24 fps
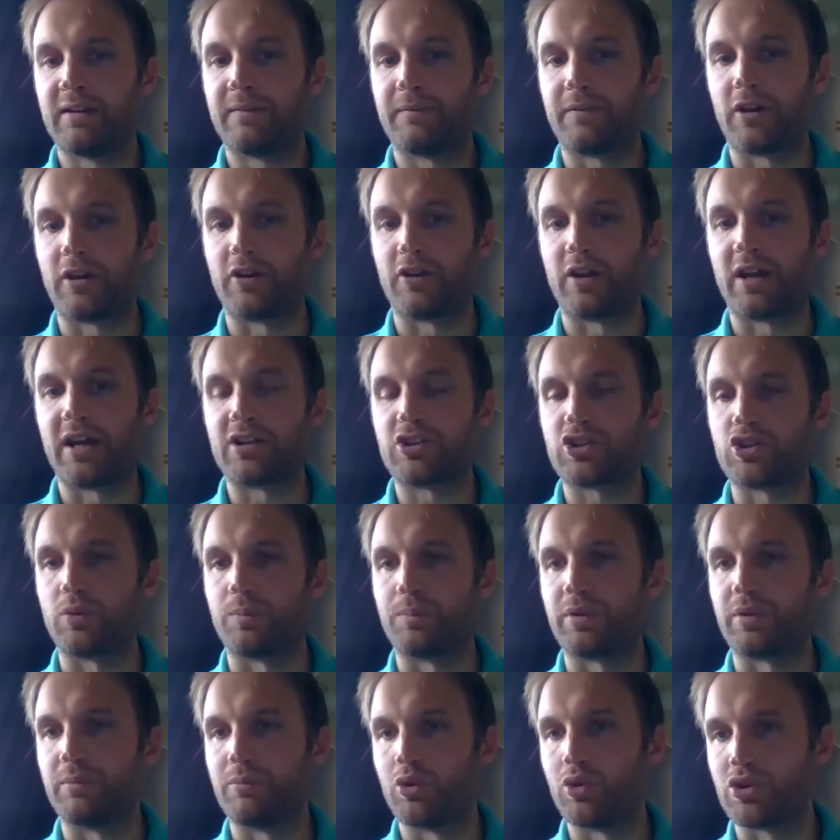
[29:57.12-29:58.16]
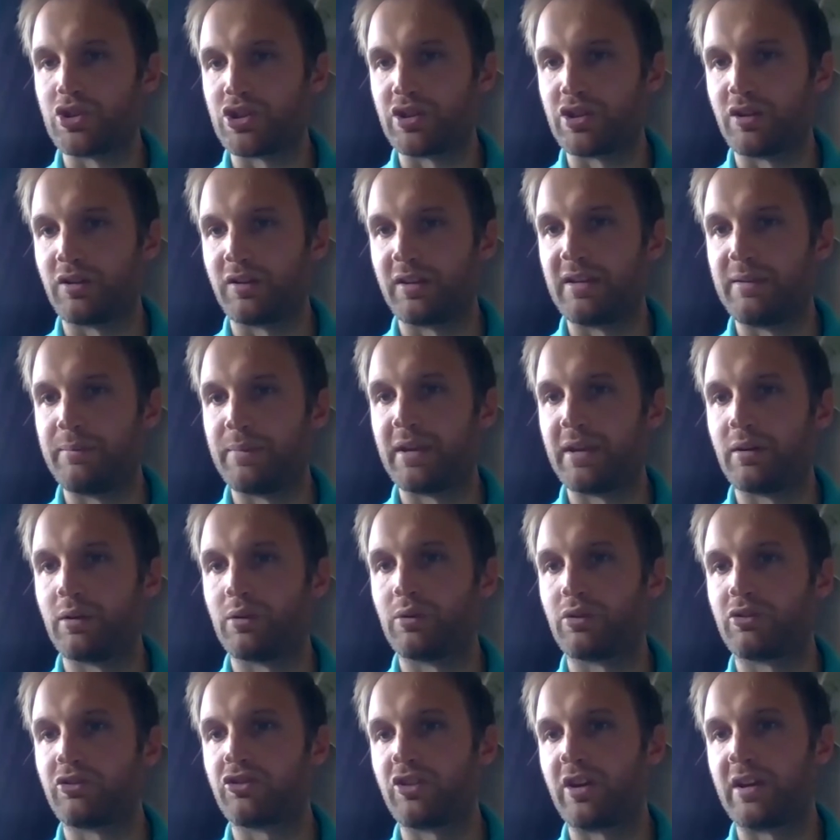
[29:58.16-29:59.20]
our actual promotional
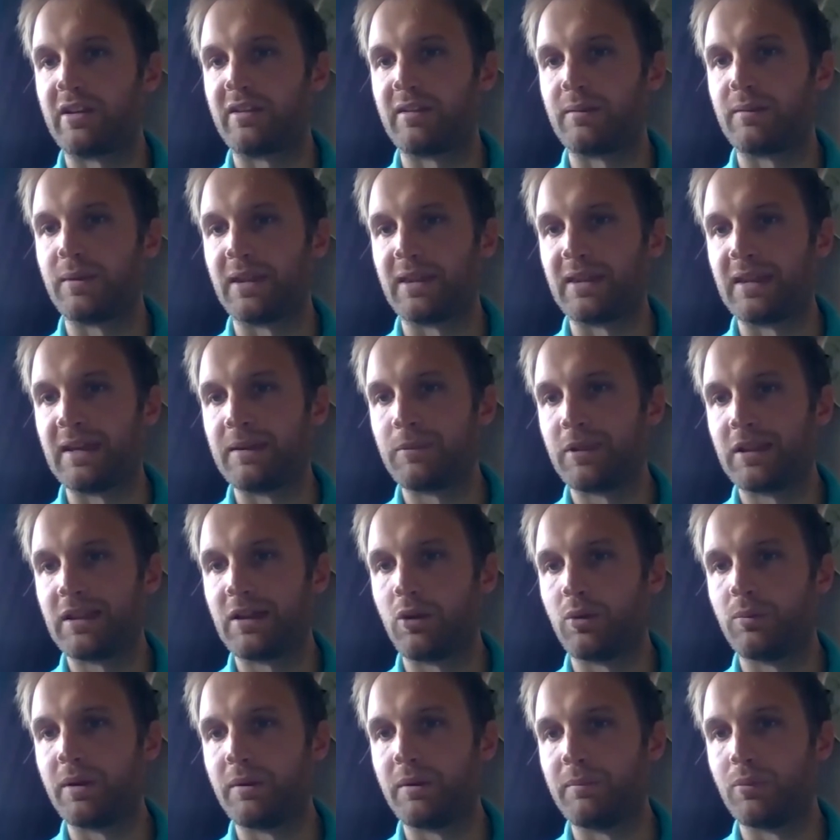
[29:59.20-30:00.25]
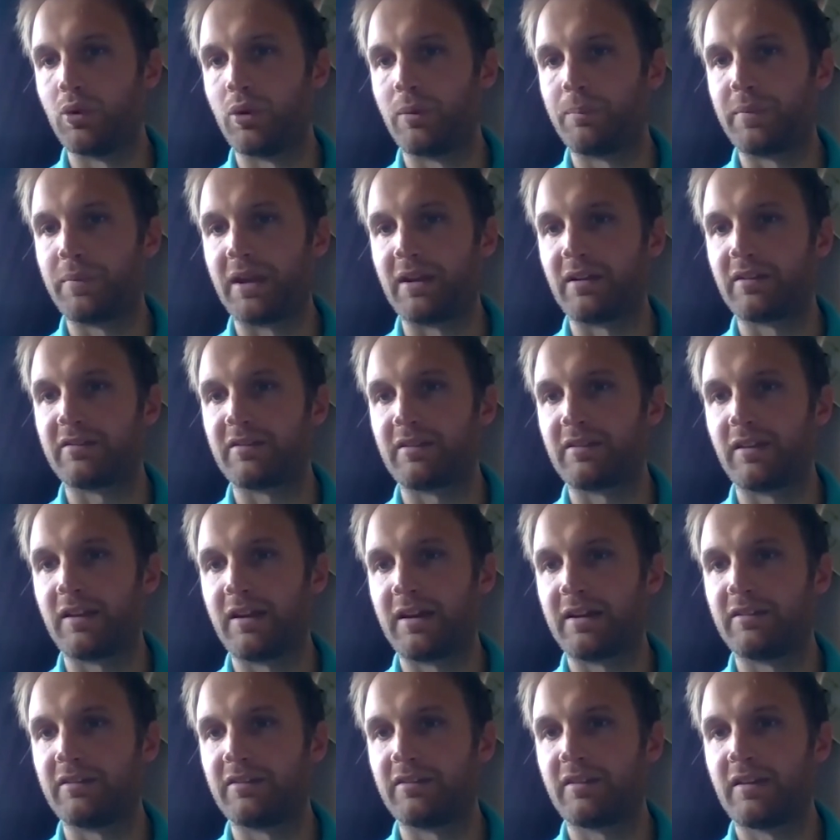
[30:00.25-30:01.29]
emails, trying to make them a little bit more
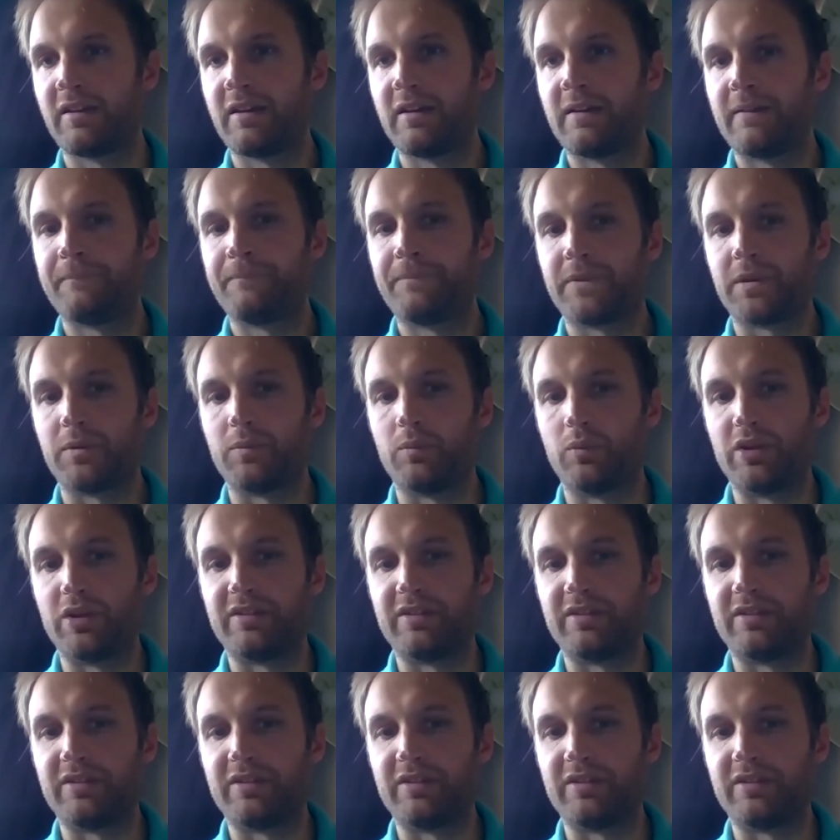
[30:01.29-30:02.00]
personalised. We